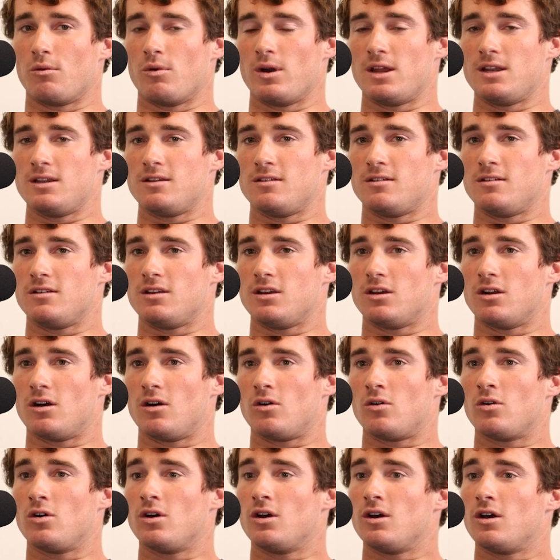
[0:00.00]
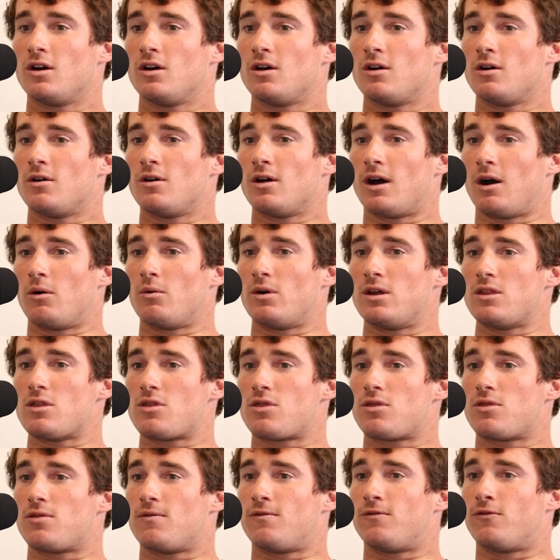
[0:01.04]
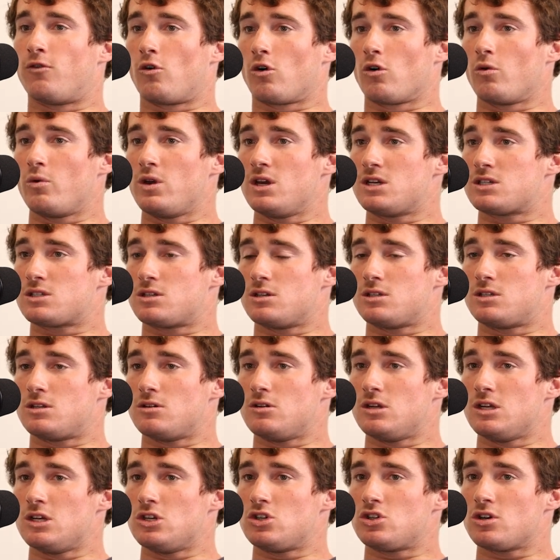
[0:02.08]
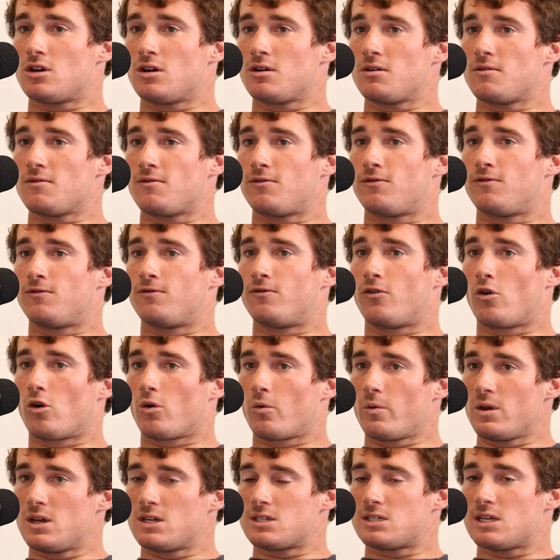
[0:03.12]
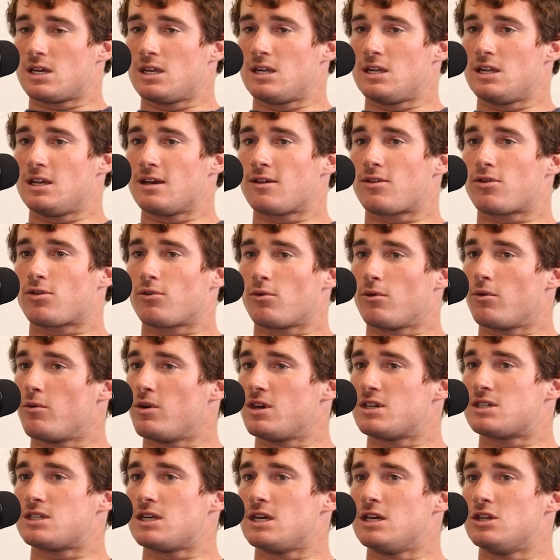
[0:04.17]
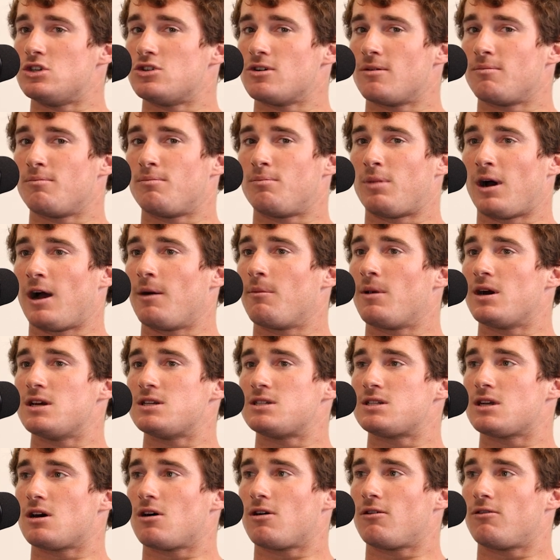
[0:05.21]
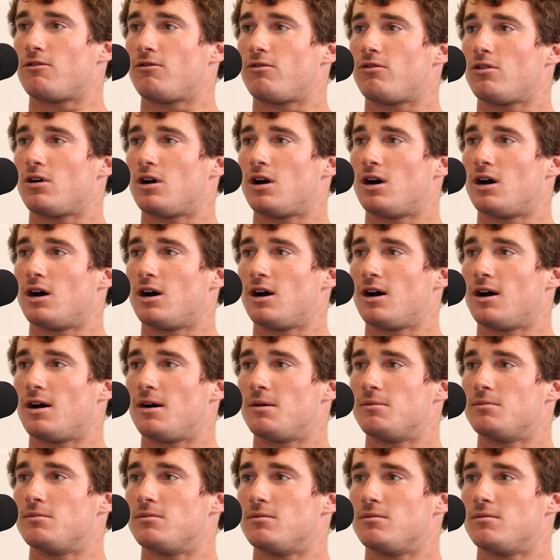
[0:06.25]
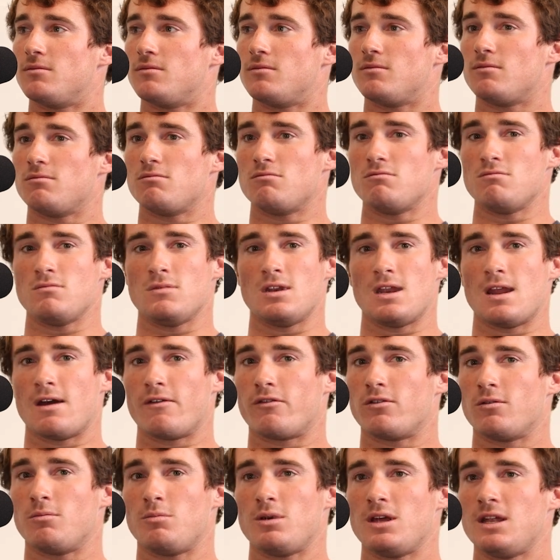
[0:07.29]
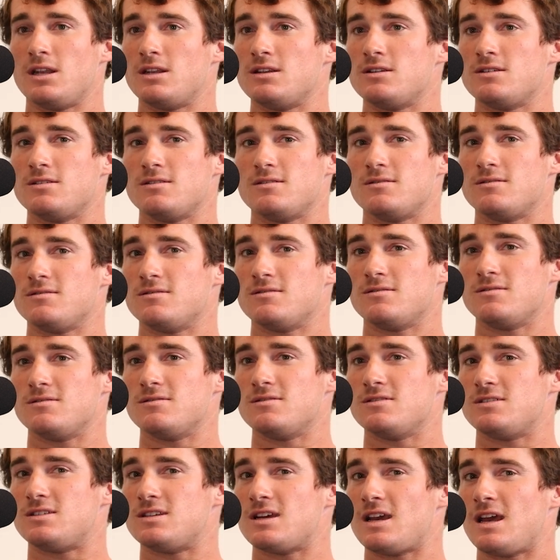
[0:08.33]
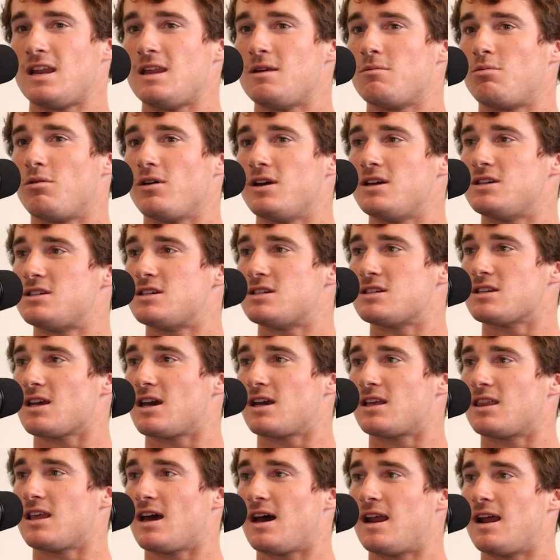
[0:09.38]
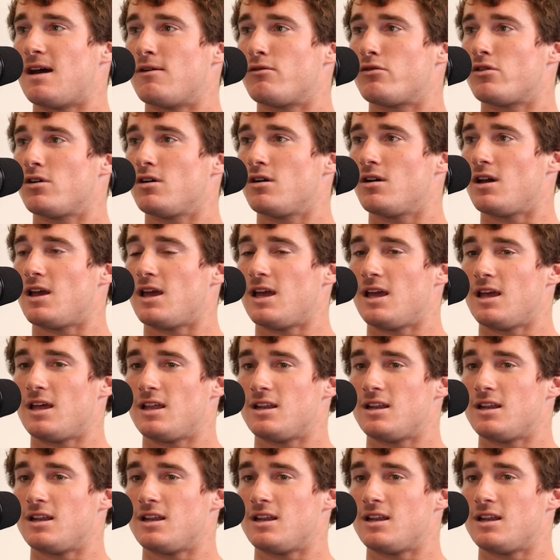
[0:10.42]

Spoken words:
I went, you know, 4 weeks to Tunisia, 4 weeks to India, 3 weeks to Egypt by myself. Never been to any places like that ever.